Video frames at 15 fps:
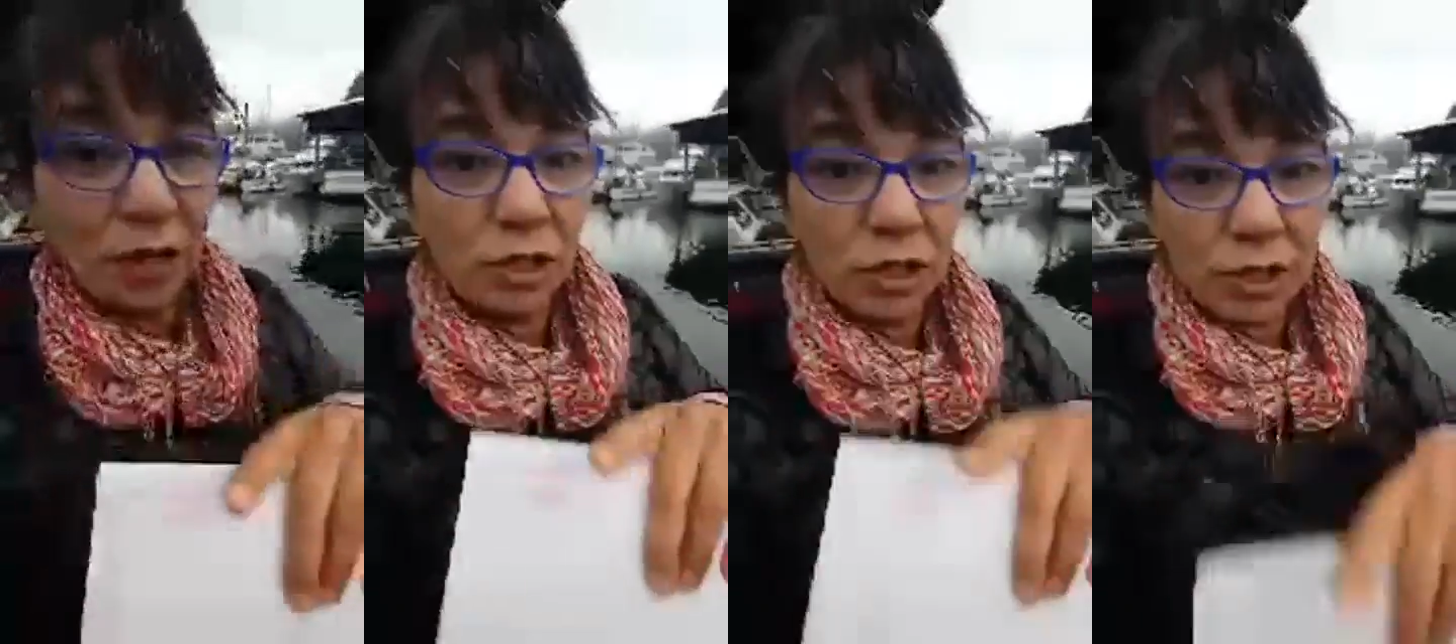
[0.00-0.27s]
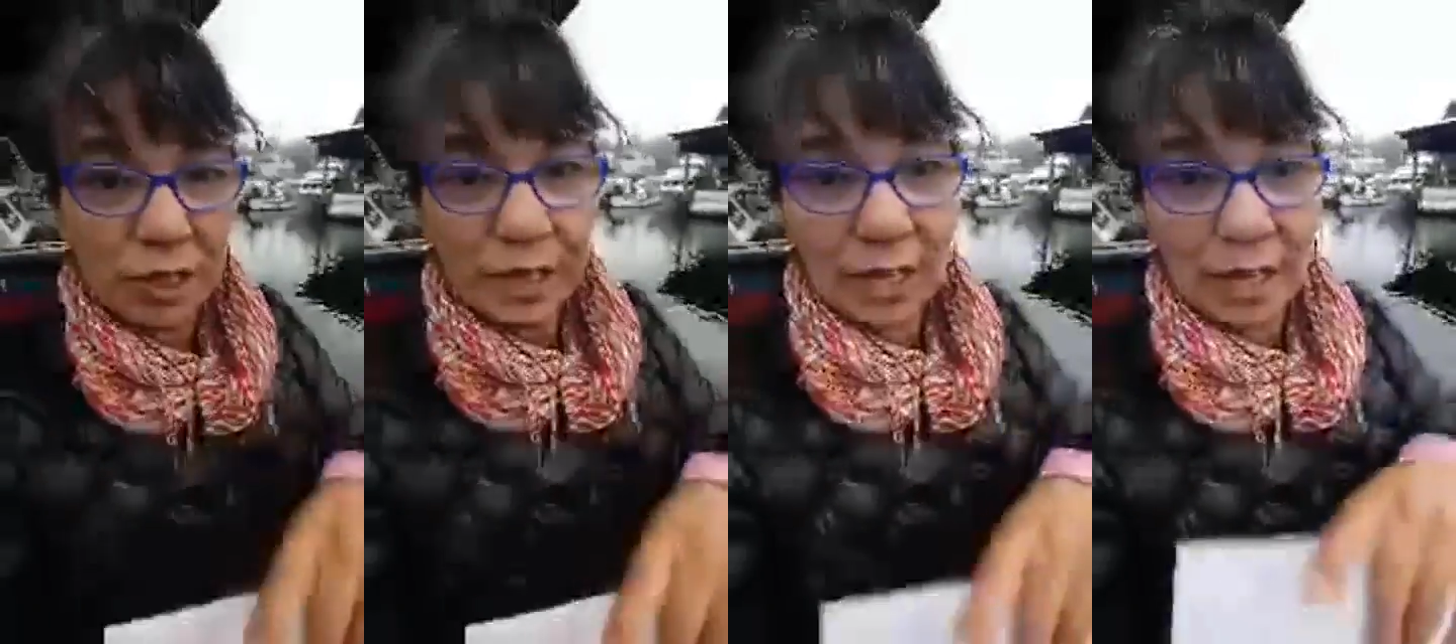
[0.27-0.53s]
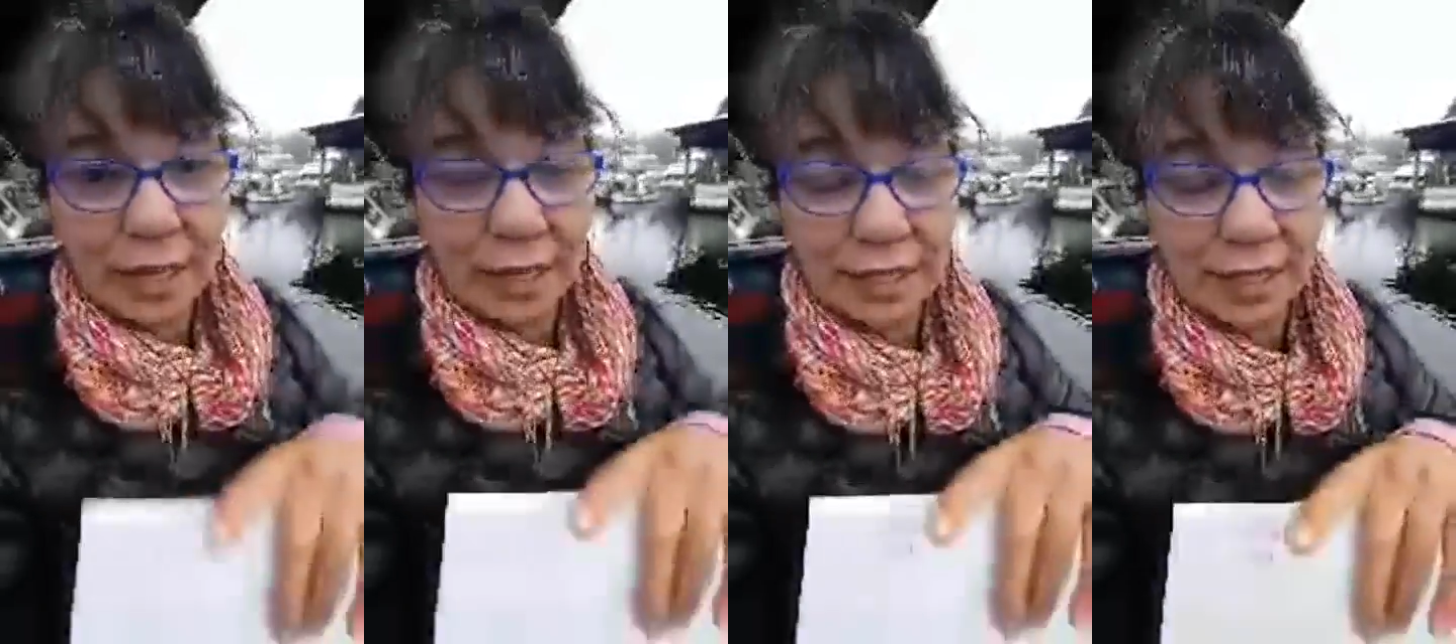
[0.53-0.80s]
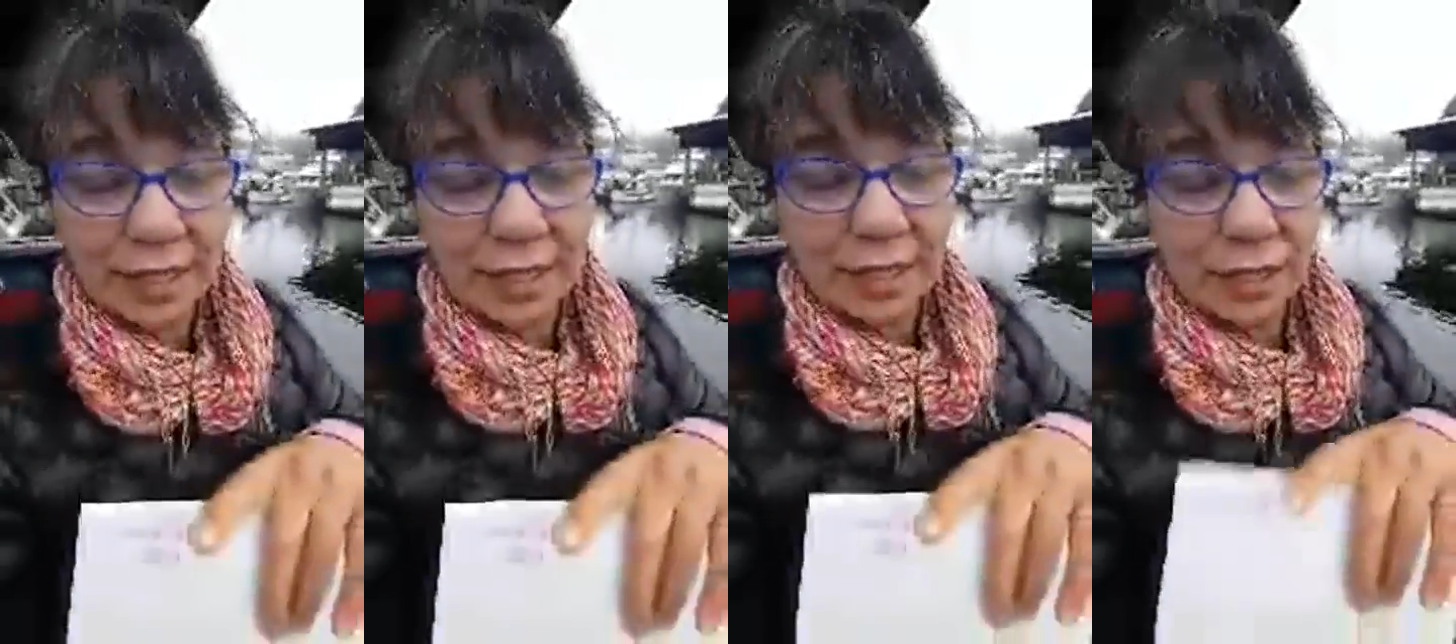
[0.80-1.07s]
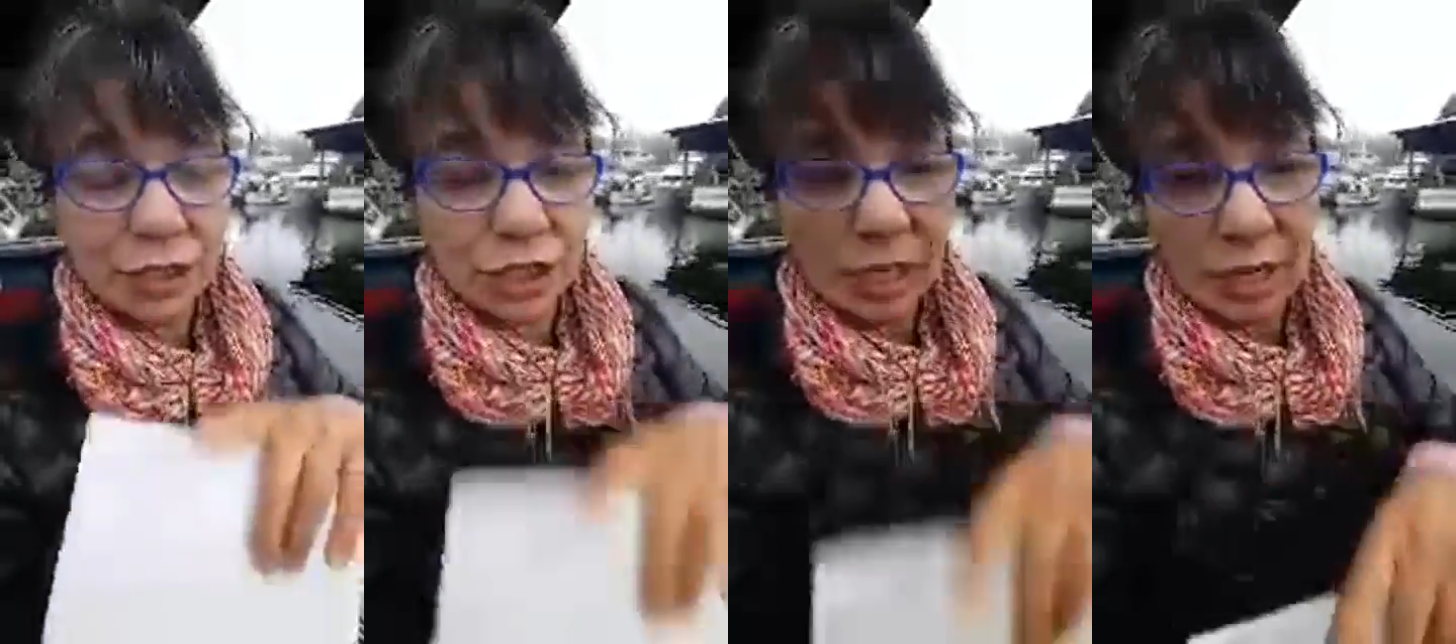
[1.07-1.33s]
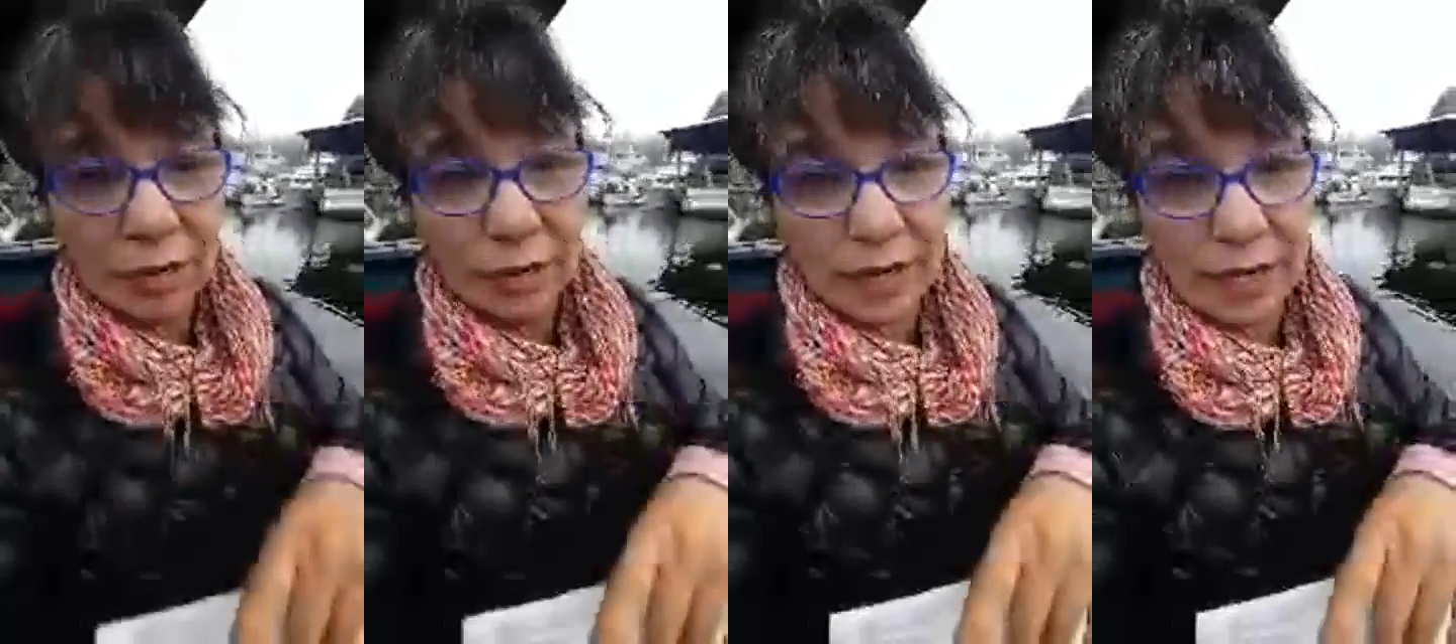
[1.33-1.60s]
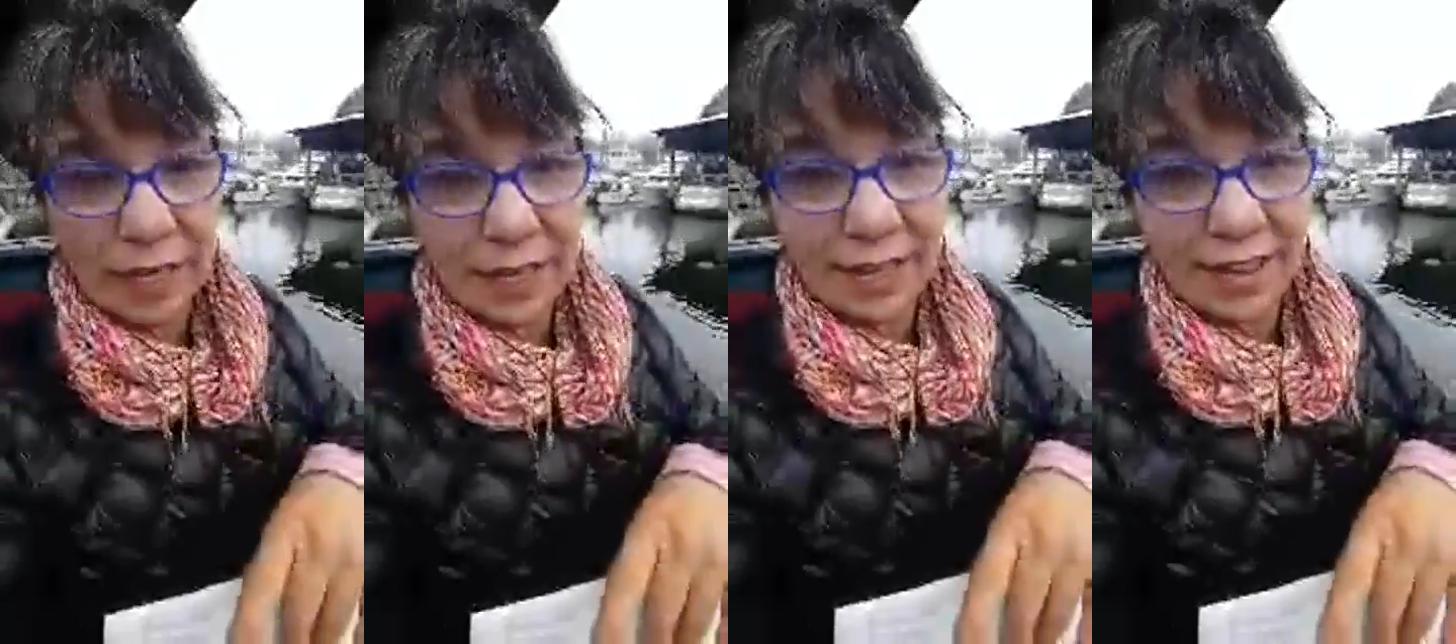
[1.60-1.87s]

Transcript: looking at, sharing,